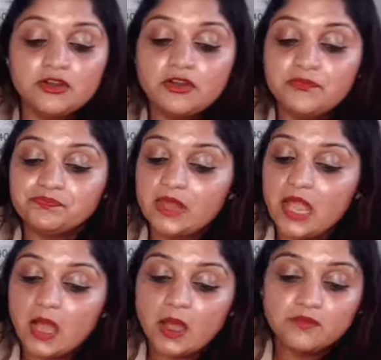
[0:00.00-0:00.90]
So,
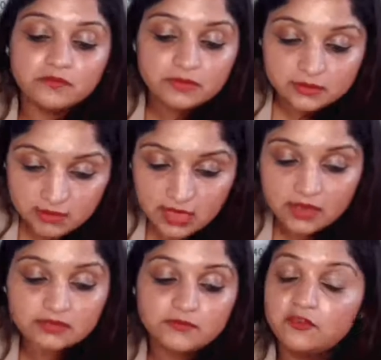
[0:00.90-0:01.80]

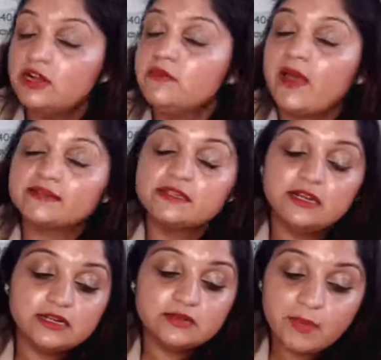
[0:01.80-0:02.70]
the fully
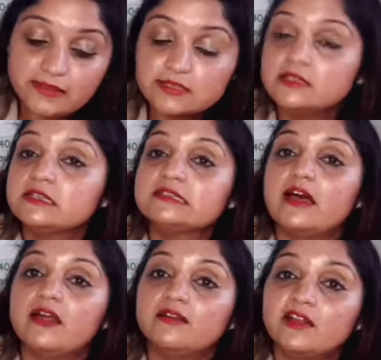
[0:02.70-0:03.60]
vaccinated passengers
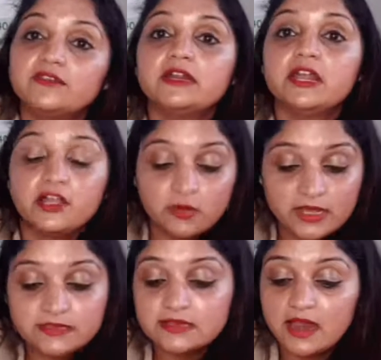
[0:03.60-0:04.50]
are definitely
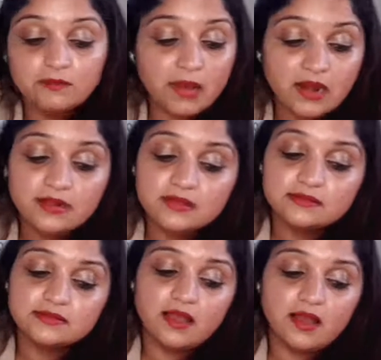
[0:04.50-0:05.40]
increased, and
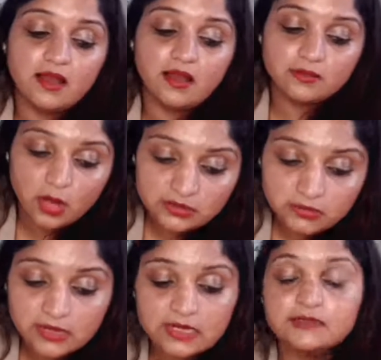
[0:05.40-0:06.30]
Bali's
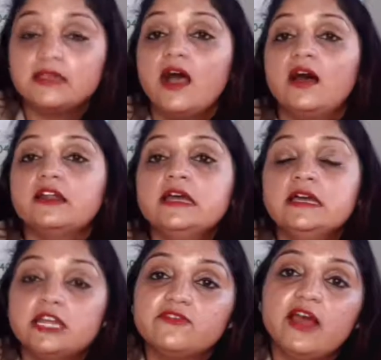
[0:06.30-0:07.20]
authorities are
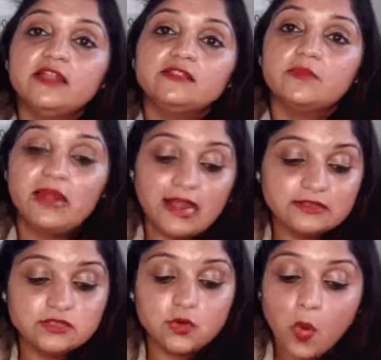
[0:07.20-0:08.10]
revealing the
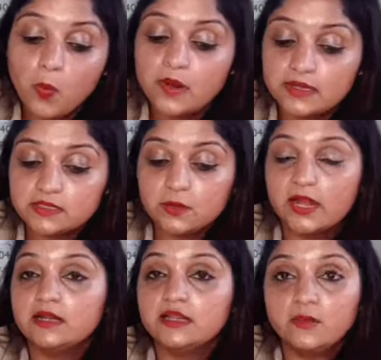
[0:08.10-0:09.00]
plans to open as
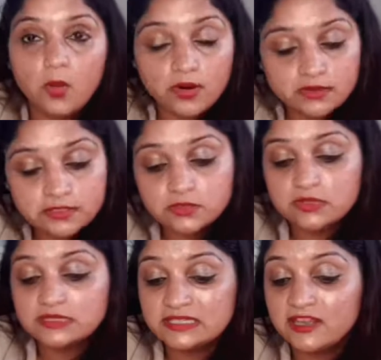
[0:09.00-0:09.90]
well their borders
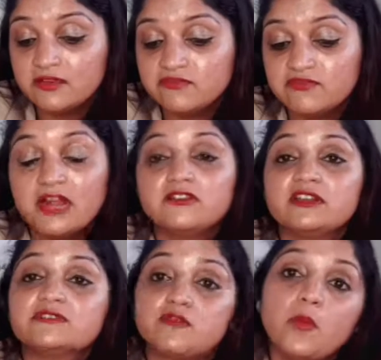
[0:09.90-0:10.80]
to the same
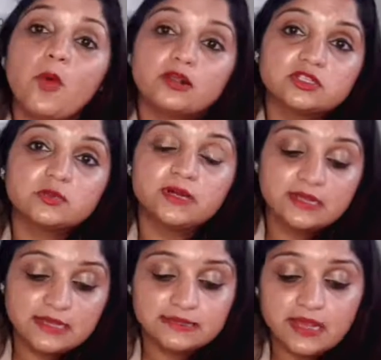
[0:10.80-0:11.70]
countries from
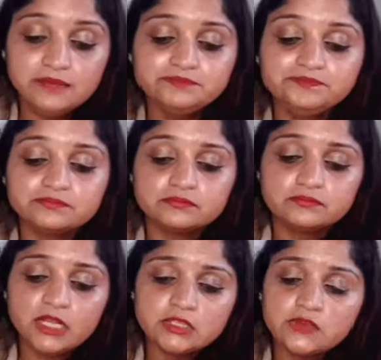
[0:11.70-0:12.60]
October. They're saying.
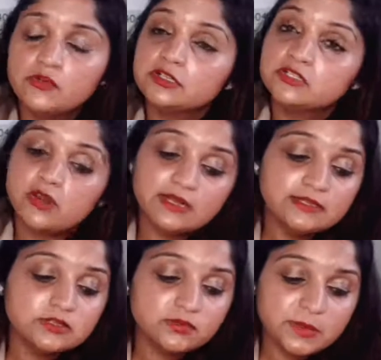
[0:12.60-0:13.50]
So, for
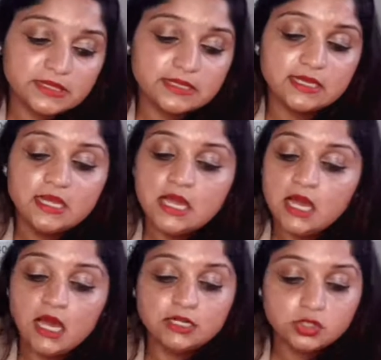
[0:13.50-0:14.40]
Australians
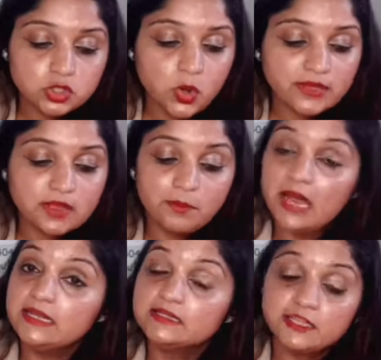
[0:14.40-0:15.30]
to join the
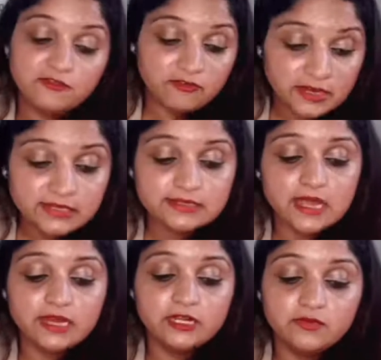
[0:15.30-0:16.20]
Bali safe
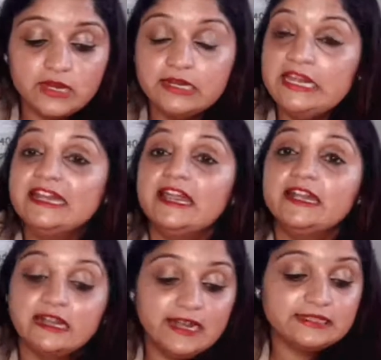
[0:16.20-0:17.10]
list, it will need
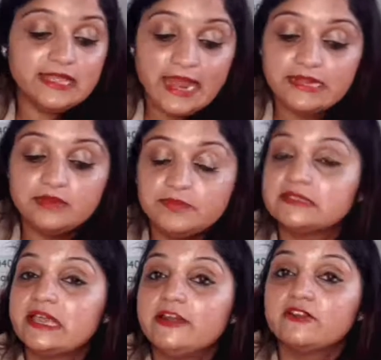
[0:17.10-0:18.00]
at least
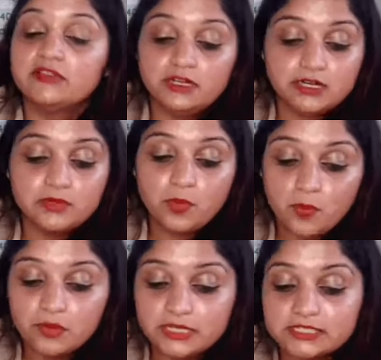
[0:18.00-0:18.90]
80% of the adult
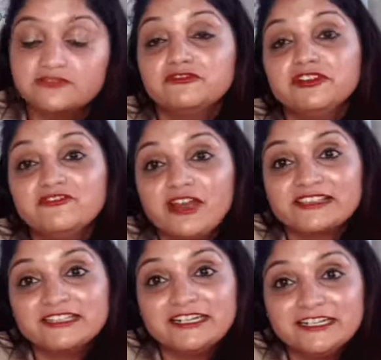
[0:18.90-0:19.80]
population fully
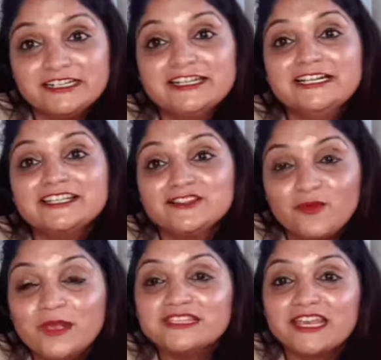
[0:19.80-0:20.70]
vaccinated.
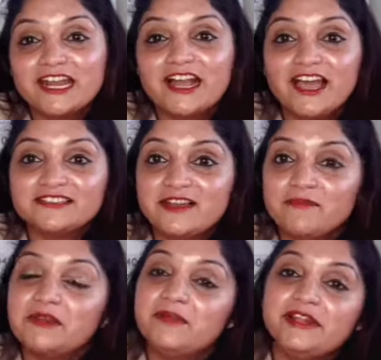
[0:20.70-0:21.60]
So once again, guys,
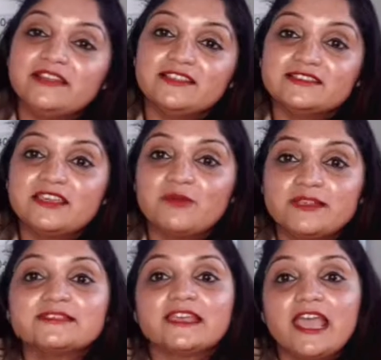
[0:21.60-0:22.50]
I'm repeating this thing
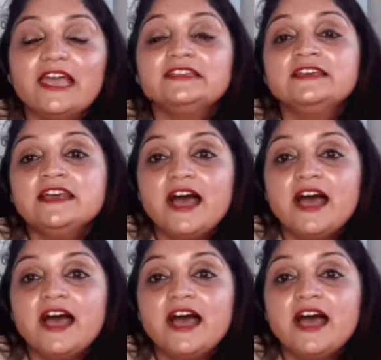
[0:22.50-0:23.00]
once again.